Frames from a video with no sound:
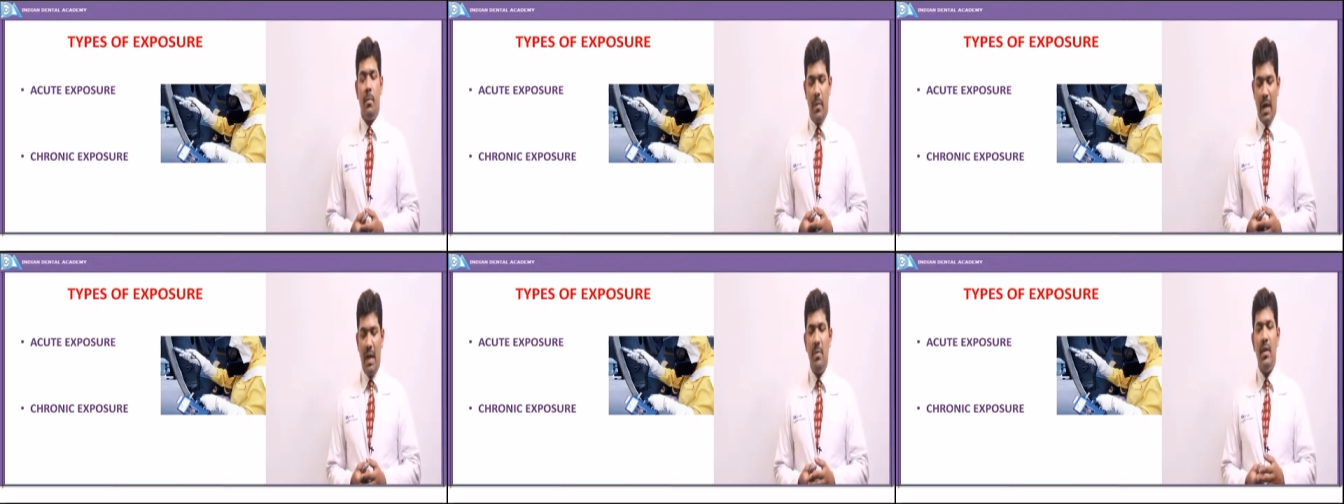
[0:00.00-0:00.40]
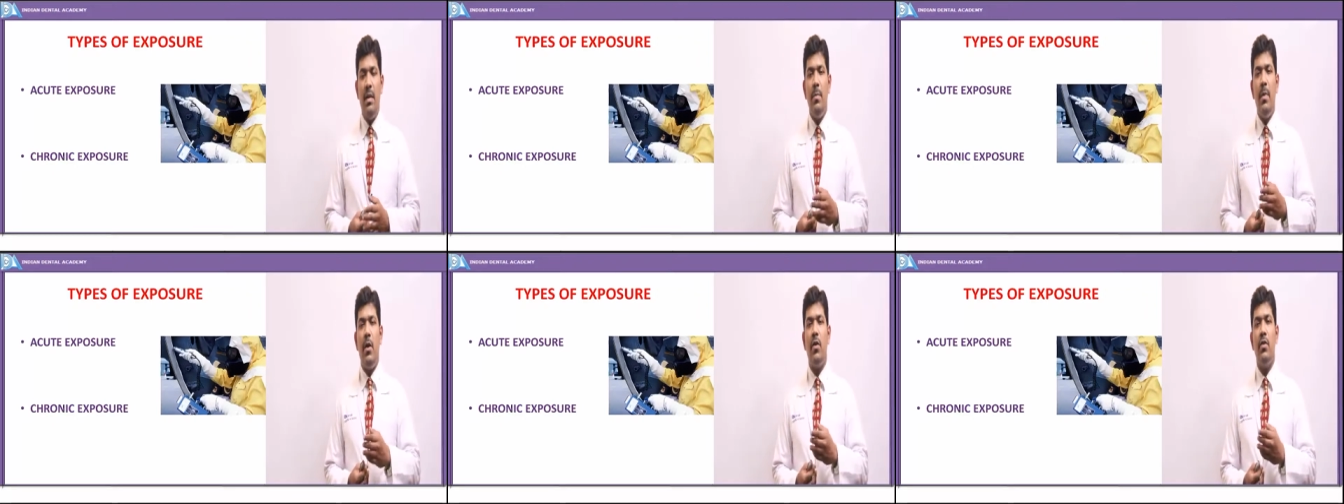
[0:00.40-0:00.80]
primarily
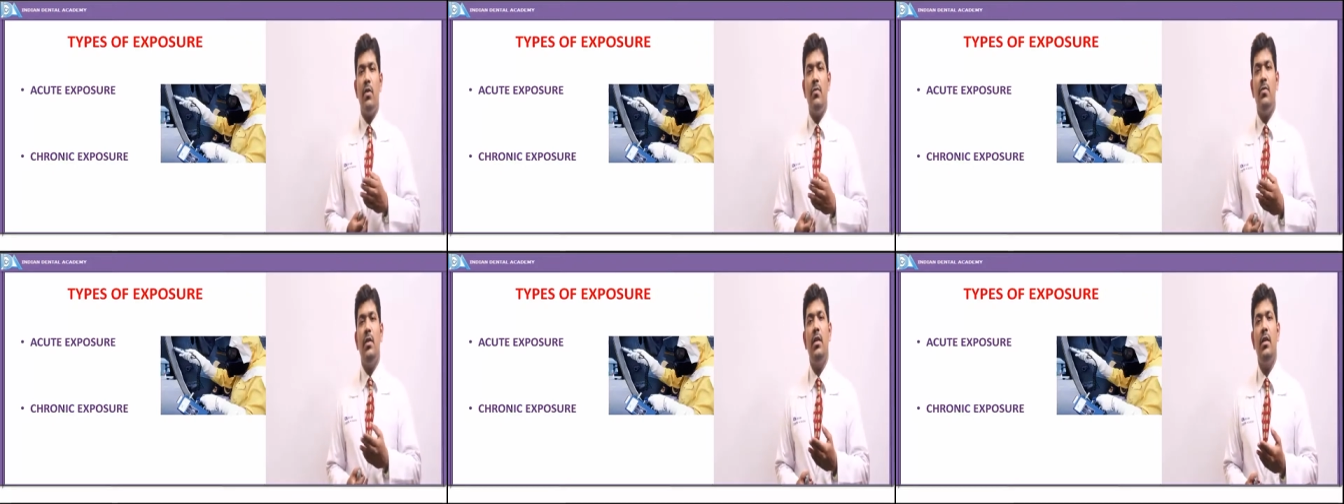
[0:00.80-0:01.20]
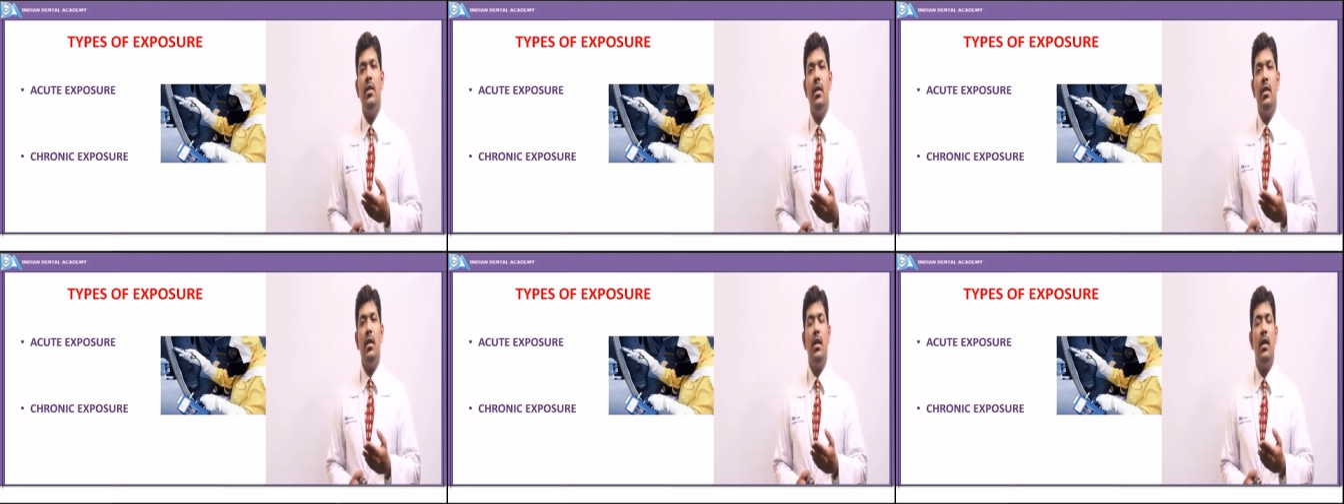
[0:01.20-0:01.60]
because of the
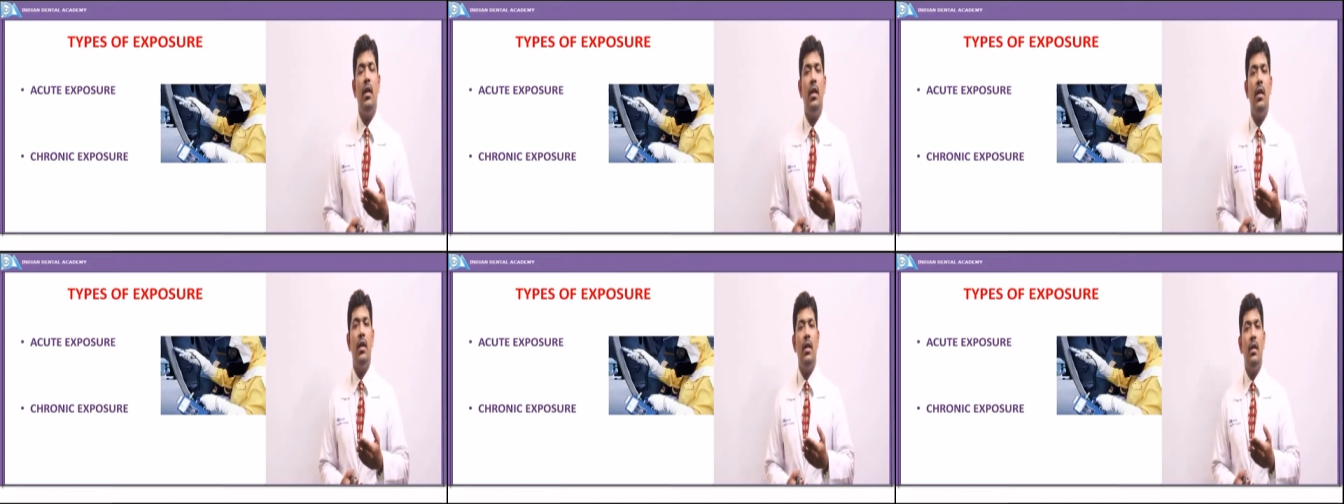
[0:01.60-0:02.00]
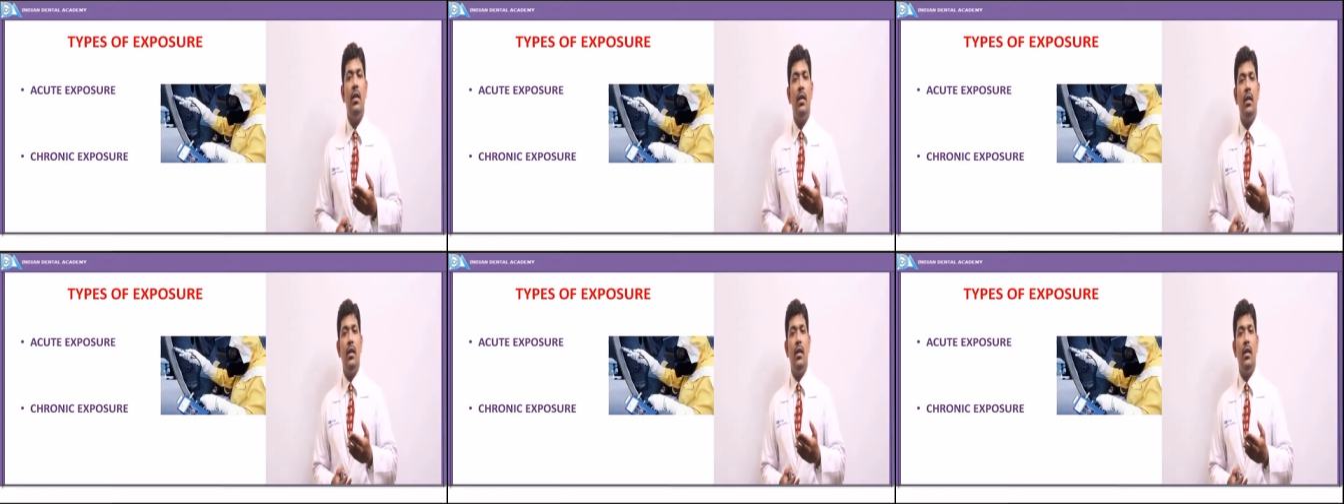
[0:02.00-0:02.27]
uh,